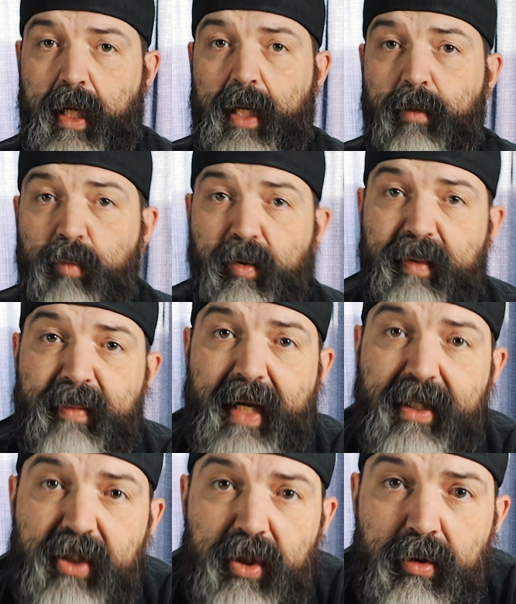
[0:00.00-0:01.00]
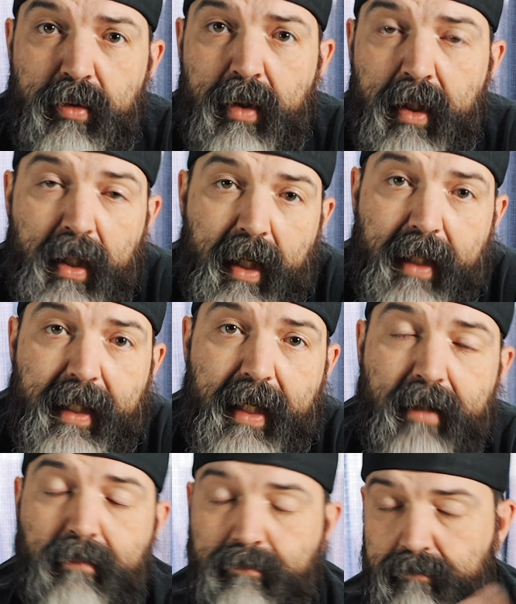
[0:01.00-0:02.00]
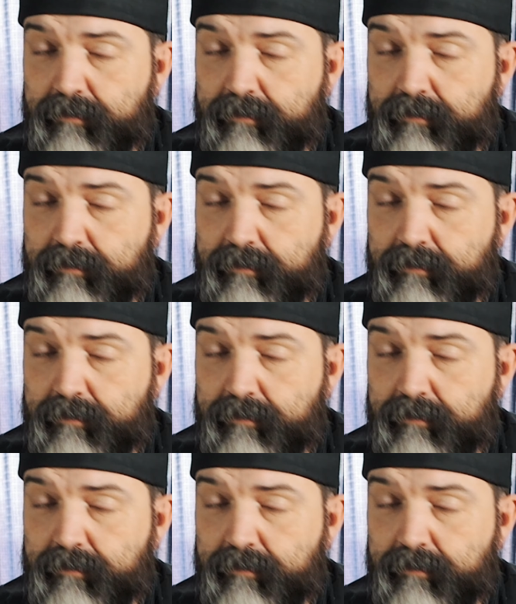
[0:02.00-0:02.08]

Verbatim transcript: And we'll be back to you again